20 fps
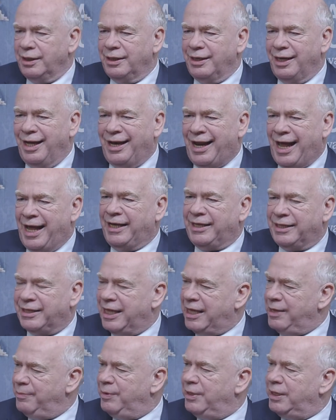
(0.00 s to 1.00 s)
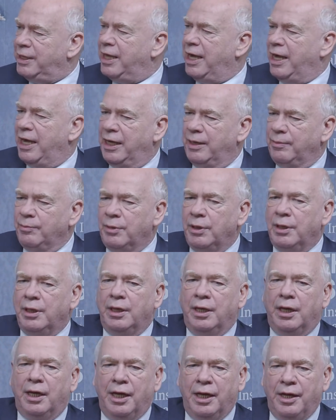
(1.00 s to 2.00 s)
alike they became,
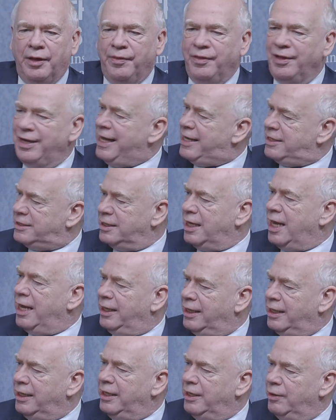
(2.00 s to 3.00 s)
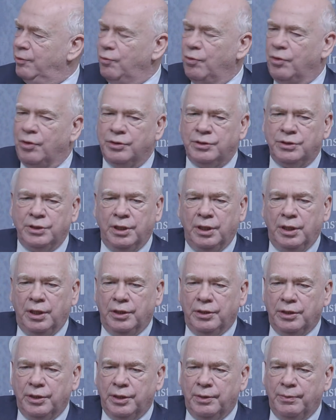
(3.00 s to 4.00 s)
uh, the less likely it was
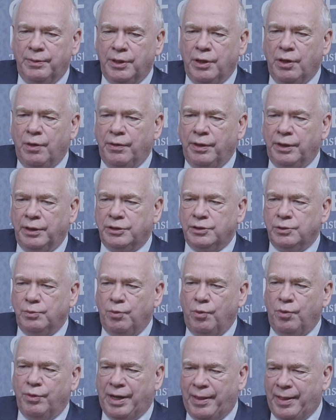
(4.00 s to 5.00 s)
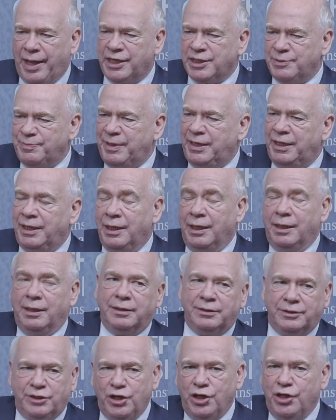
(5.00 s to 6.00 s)
that they were going to war. Now, that has been
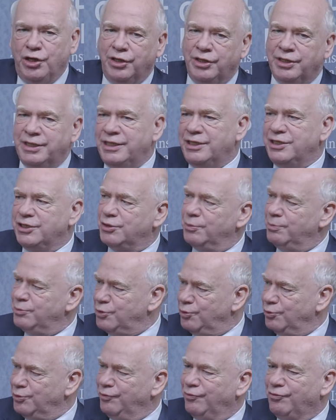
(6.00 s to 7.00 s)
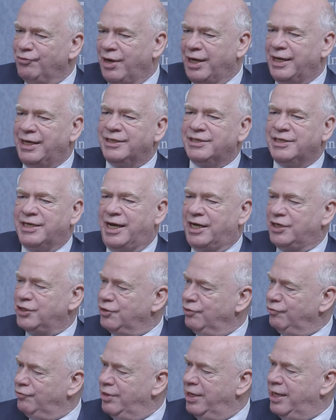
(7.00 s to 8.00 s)
turned into some sort of great
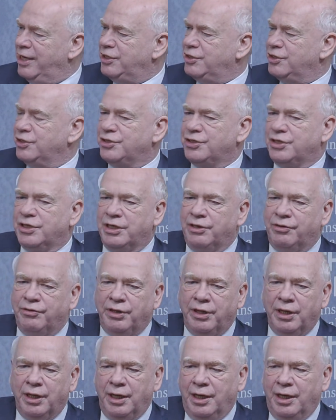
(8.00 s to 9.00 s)
international relations theory,